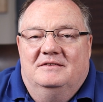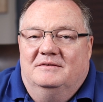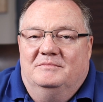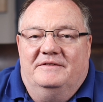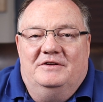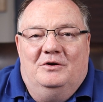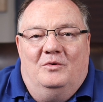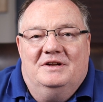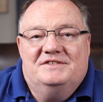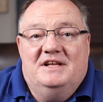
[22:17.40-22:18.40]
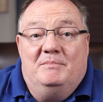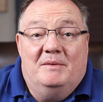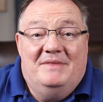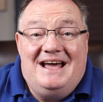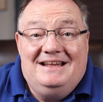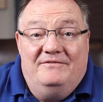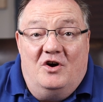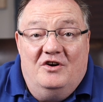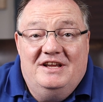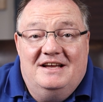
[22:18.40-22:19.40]
But if you don't want to step up that
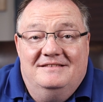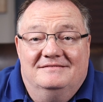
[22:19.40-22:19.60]
far yet,